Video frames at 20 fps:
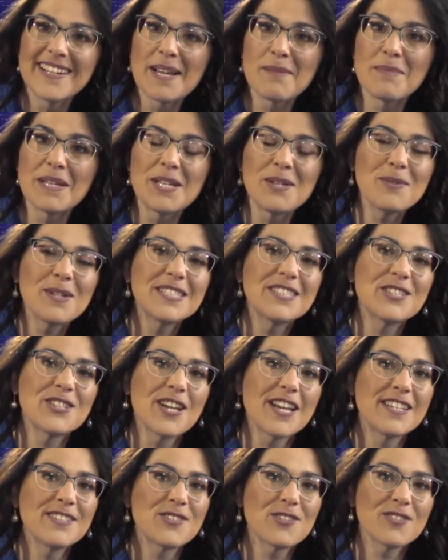I mean, you can
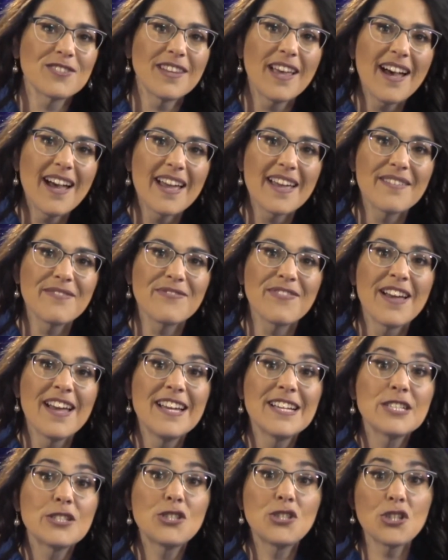change your life
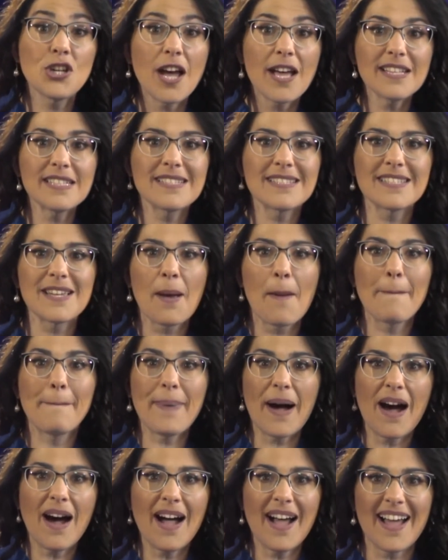just
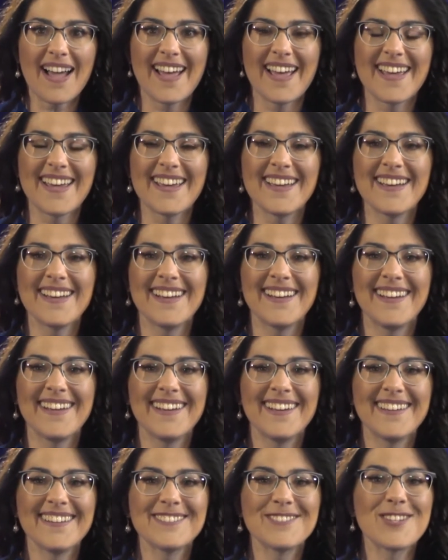by
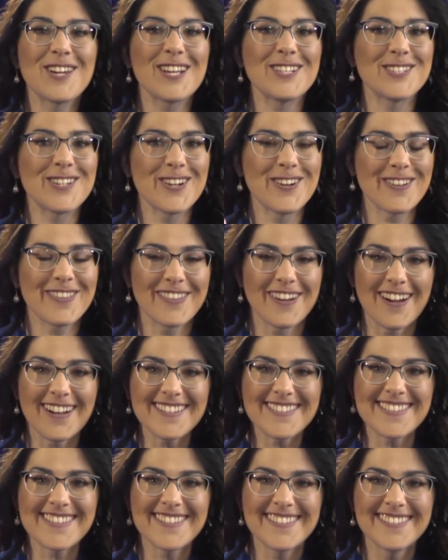changing your
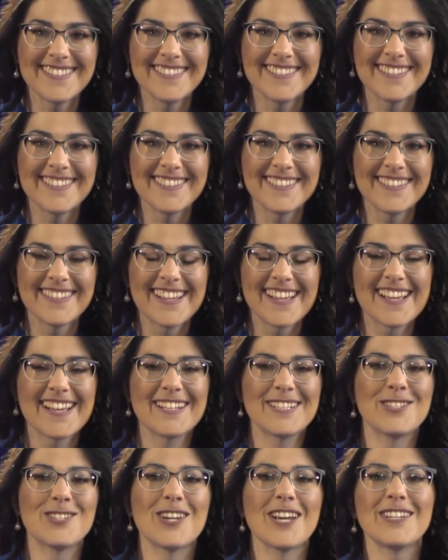thoughts,
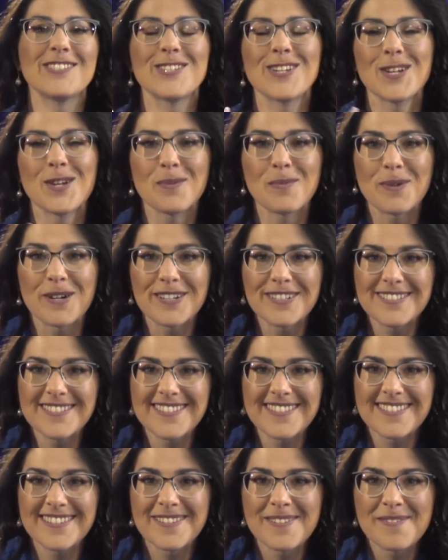changing your words,